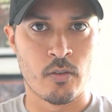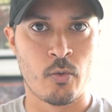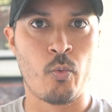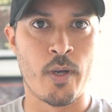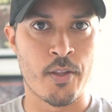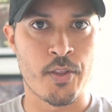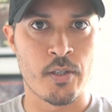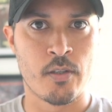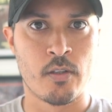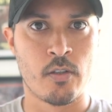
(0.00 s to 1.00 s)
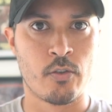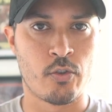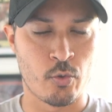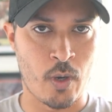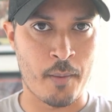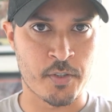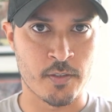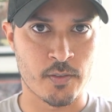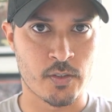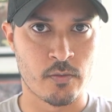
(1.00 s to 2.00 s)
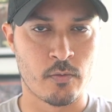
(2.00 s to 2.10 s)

with two options,